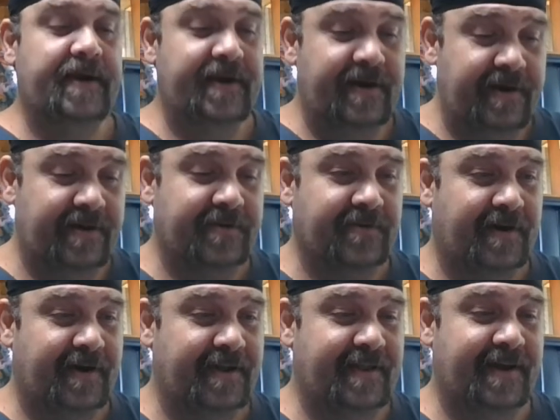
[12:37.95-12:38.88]
Here's
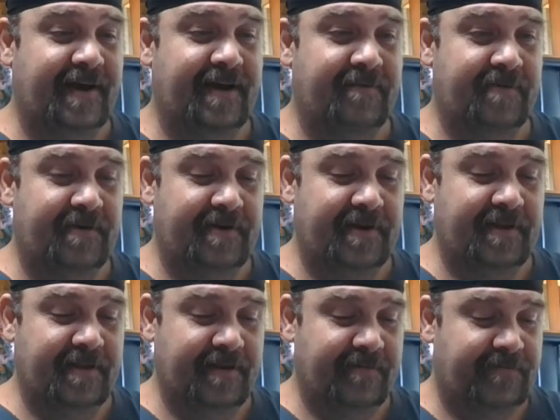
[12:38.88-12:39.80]
one that I've been really
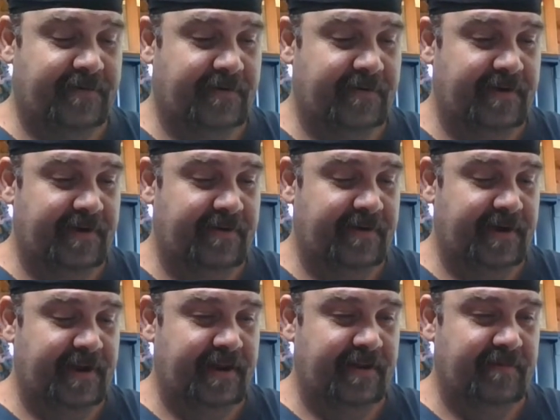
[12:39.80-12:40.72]
looking forward to
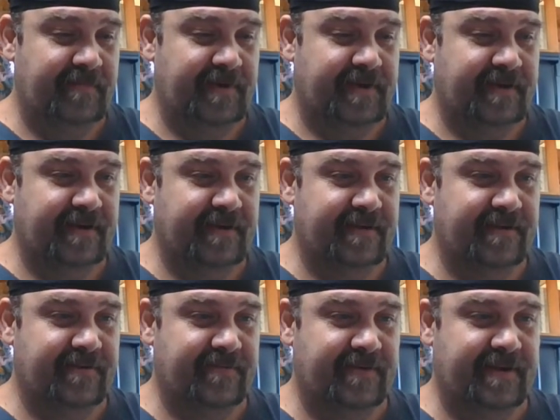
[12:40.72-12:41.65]
reading
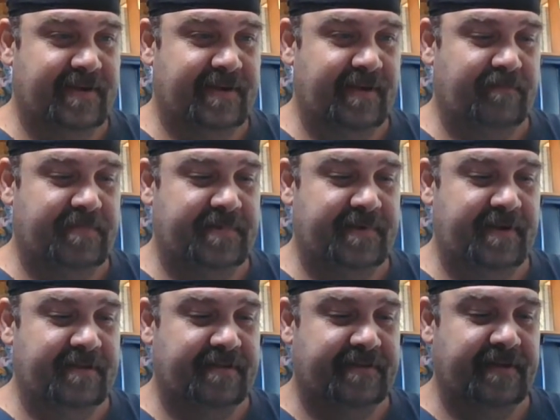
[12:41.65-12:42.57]
because we keep
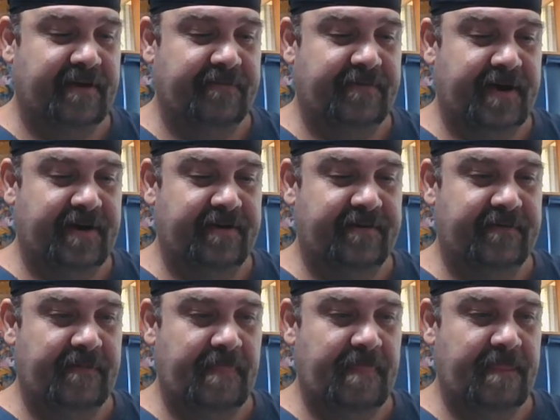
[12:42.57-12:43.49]
seeing stuff on.